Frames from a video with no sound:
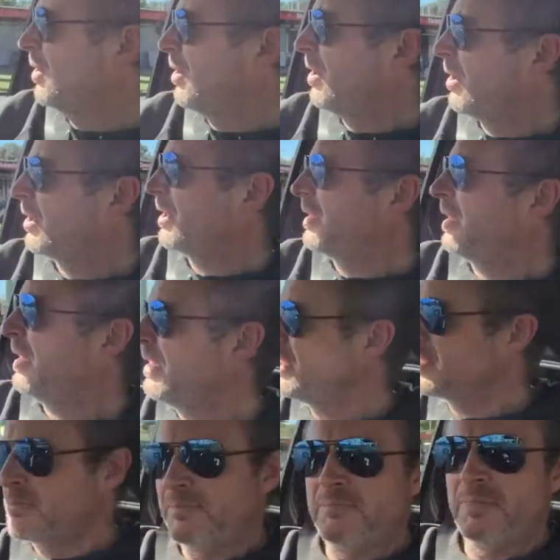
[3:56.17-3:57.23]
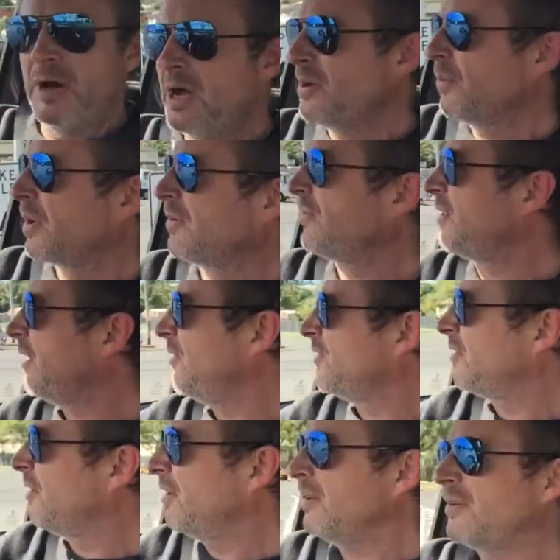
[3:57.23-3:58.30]
are keen to buy one of these,
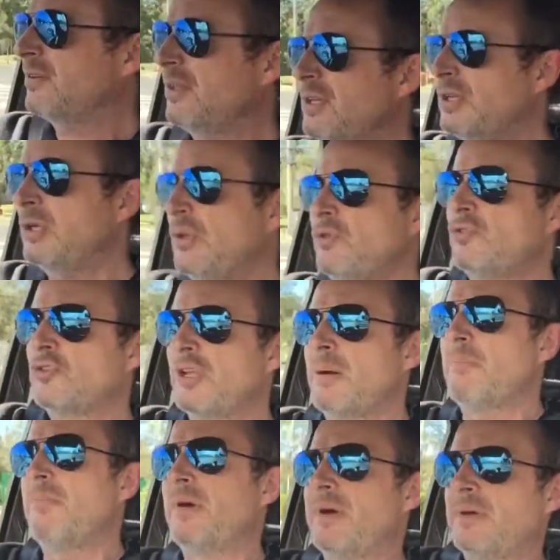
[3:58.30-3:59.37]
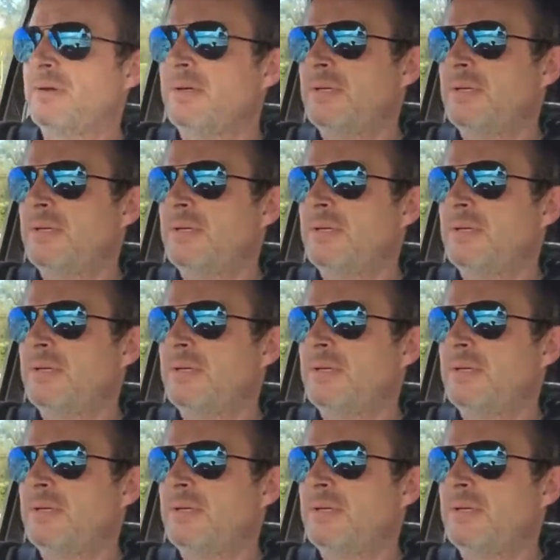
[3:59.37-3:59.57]
there aren't a huge number